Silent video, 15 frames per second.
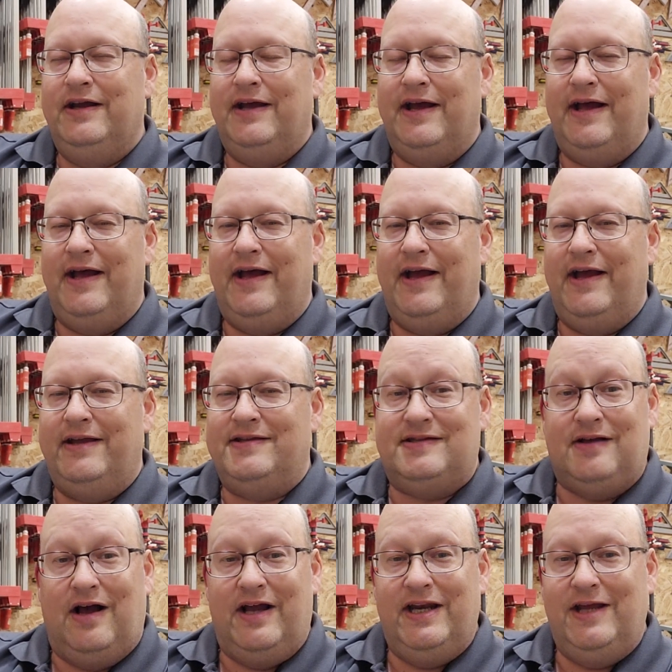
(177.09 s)
I
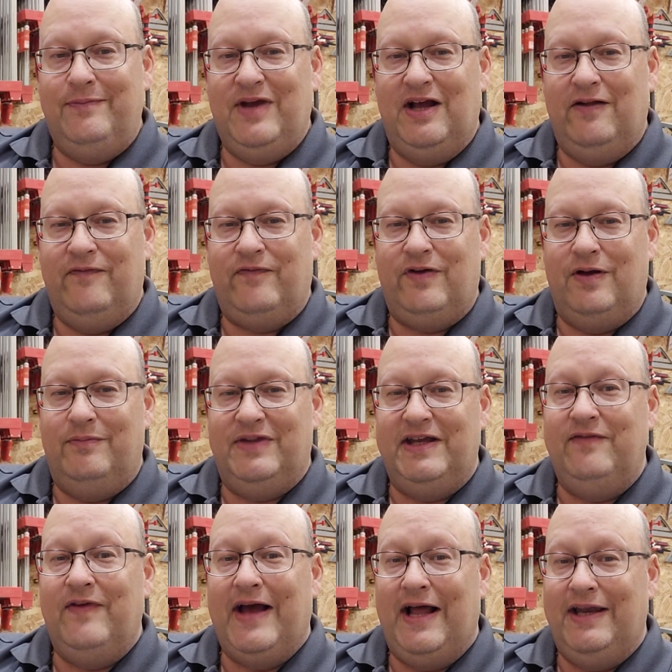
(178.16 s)
saw an email from
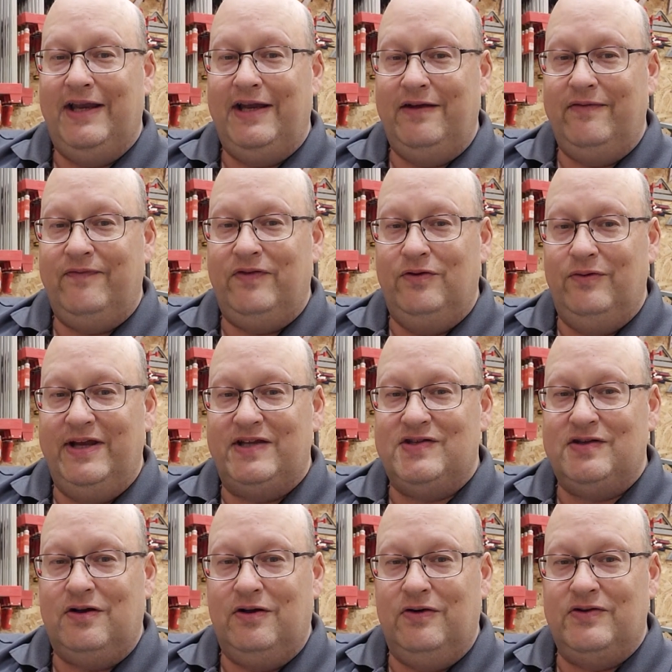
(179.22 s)
Lee Valley a few weeks
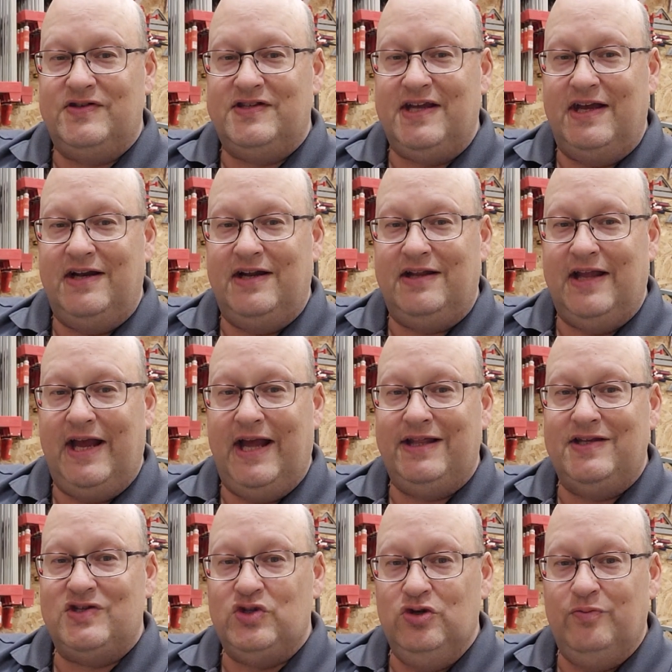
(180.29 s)
ago saying that they had
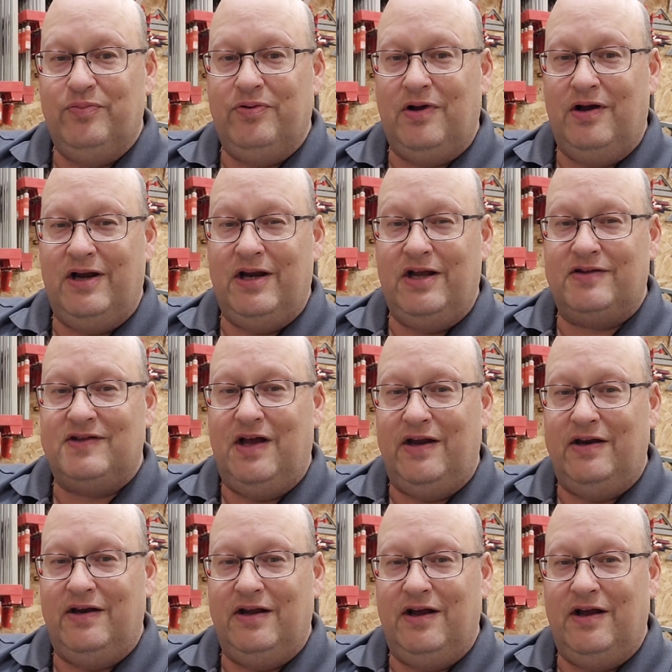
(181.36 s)
this new product
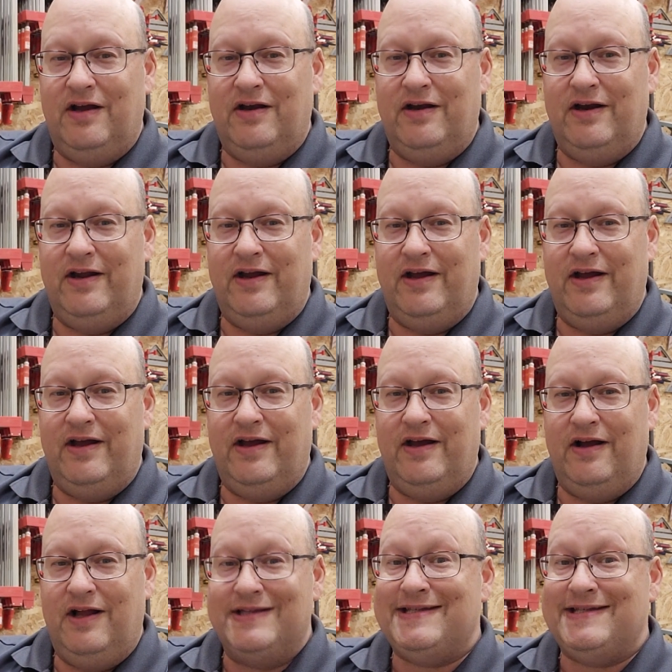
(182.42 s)
on